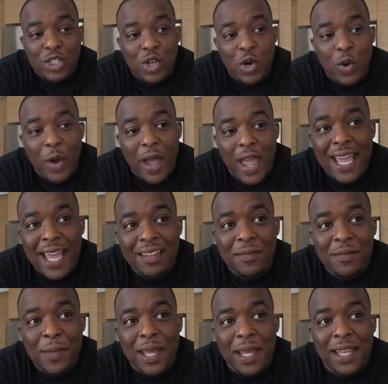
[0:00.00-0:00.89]
So
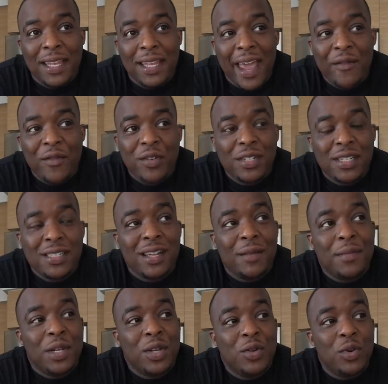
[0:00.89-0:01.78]
it's been, ever since
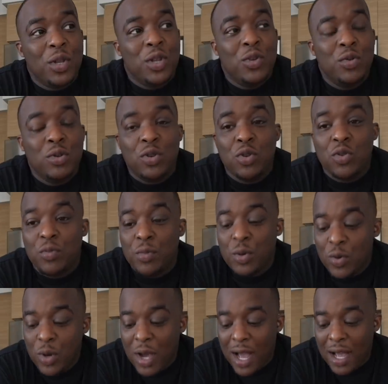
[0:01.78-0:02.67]
I've been doing YouTube,
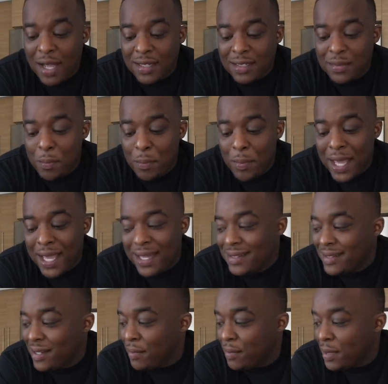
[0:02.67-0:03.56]
you guys
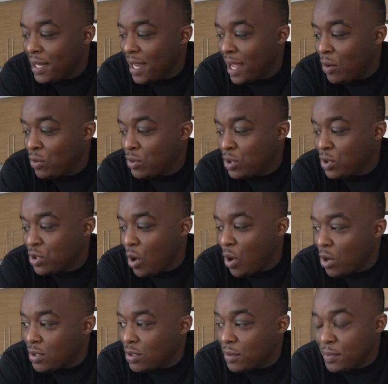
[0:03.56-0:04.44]
pick something out to
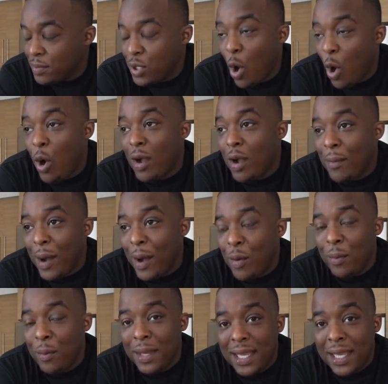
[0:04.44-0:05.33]
talk, to talk
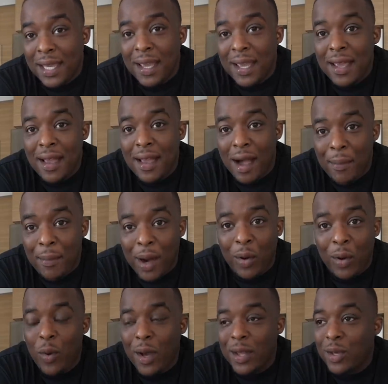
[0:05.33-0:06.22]
about me
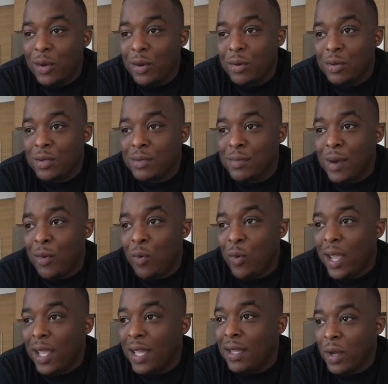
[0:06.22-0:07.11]
about whether it was my
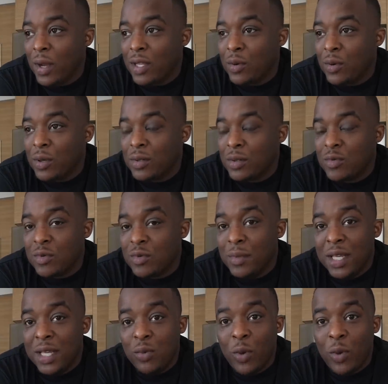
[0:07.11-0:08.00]
weight, whether it was
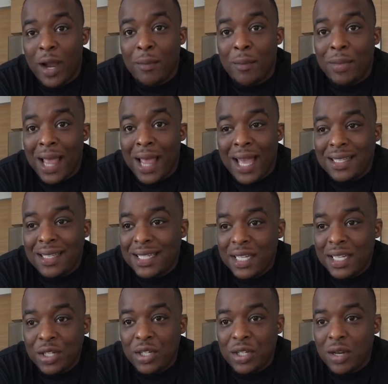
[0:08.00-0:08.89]
me wearing black
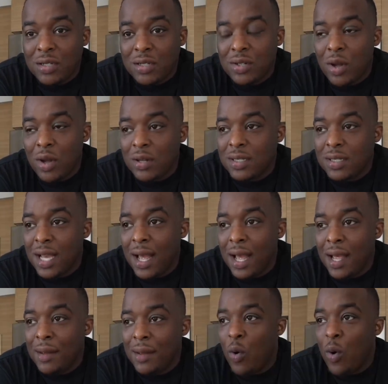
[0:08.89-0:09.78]
t-shirts all the
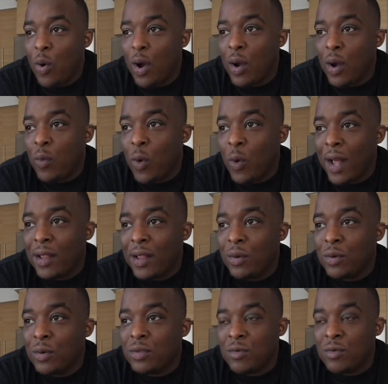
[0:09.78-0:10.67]
time, or
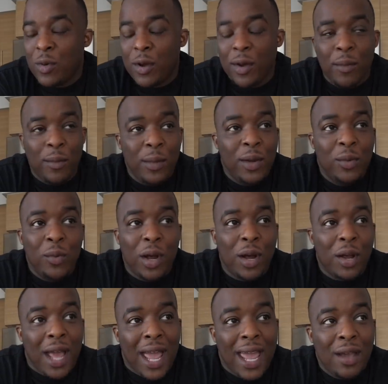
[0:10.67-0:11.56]
whether it was wearing me
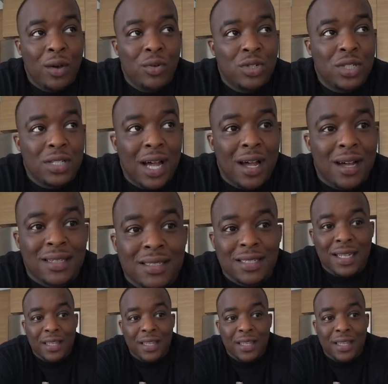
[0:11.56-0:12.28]
wearing ankle socks.